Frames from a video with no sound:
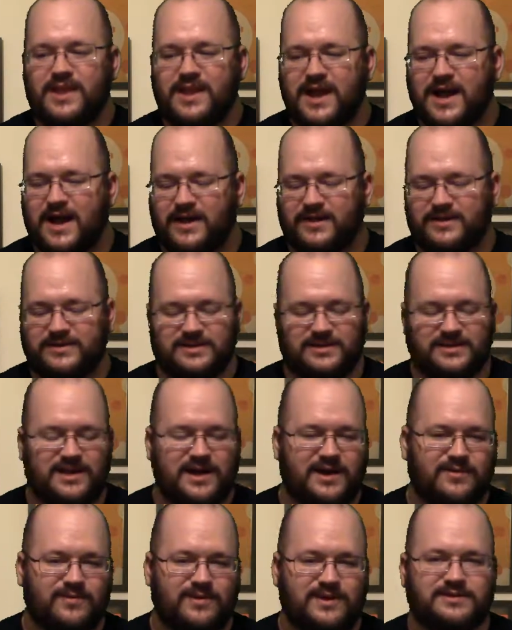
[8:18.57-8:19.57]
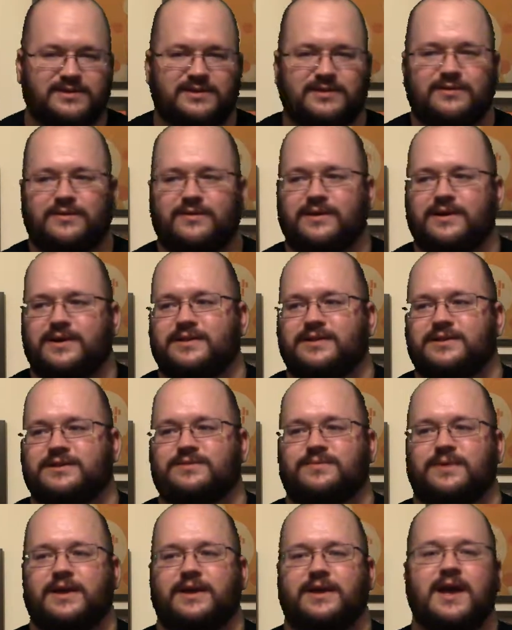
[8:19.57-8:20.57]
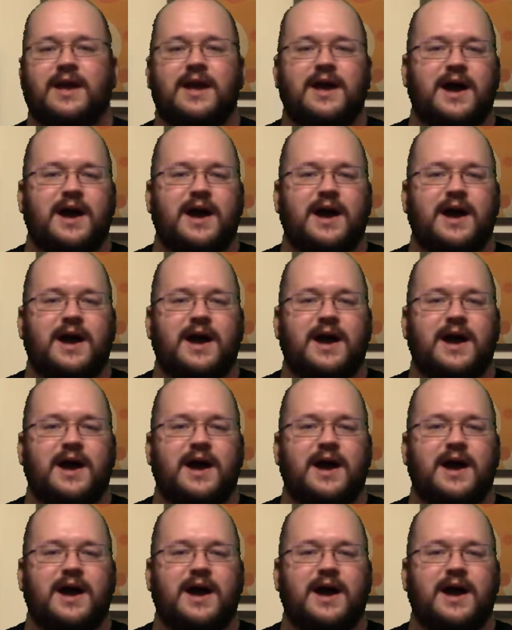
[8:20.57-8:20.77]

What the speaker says: There's a lot of wrestling going on this week.